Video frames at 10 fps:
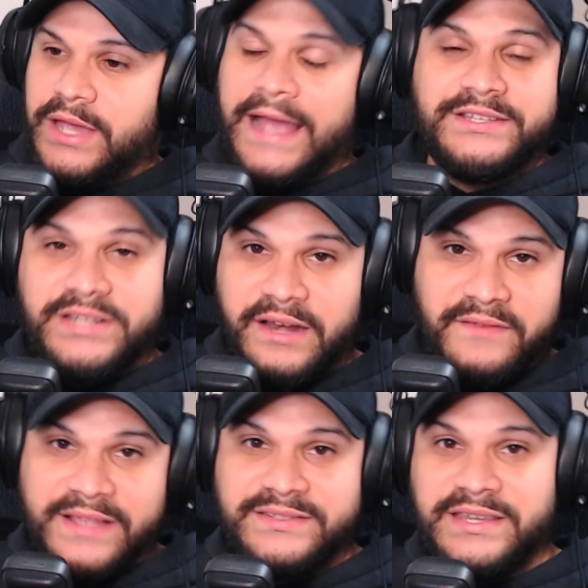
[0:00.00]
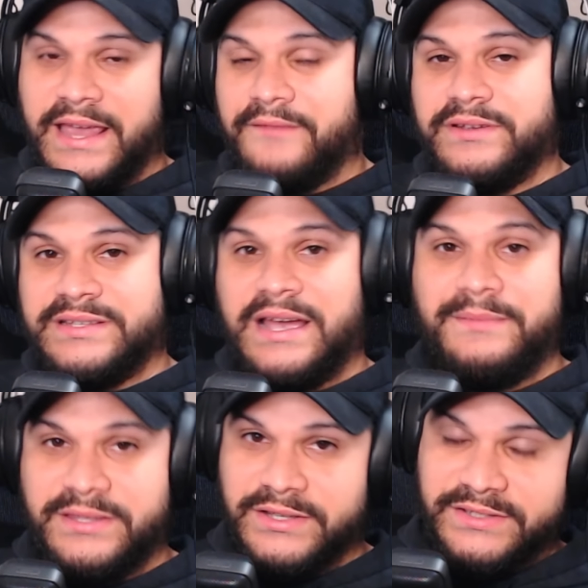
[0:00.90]
action advancing every
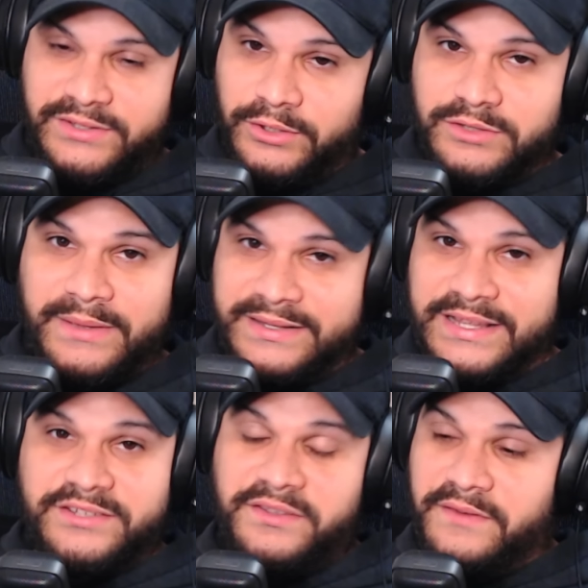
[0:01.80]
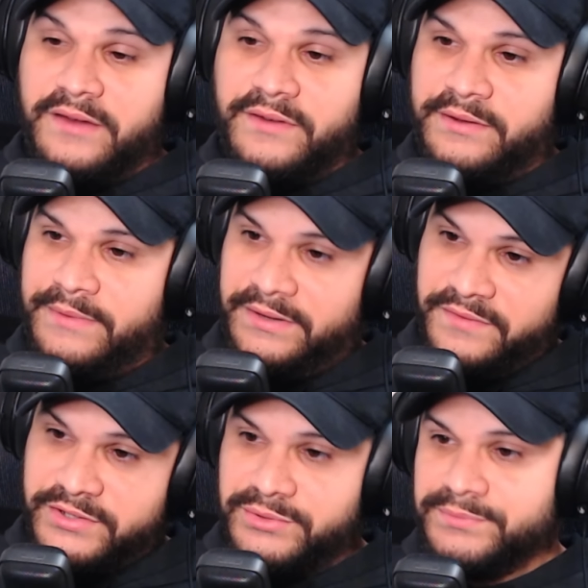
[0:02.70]
time he does his ultimate is actually very
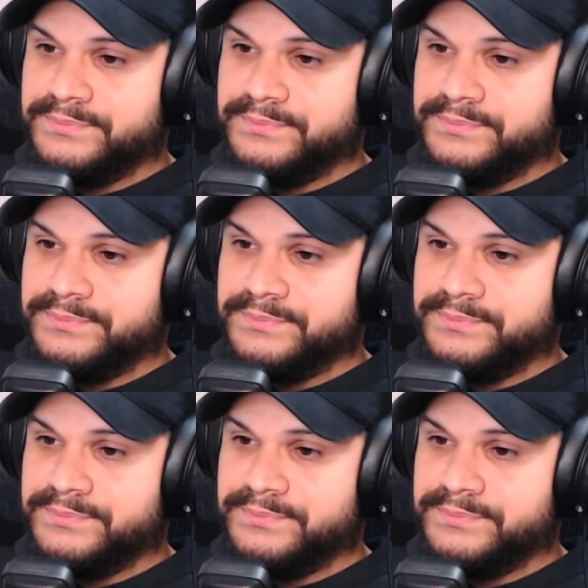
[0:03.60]
beneficial.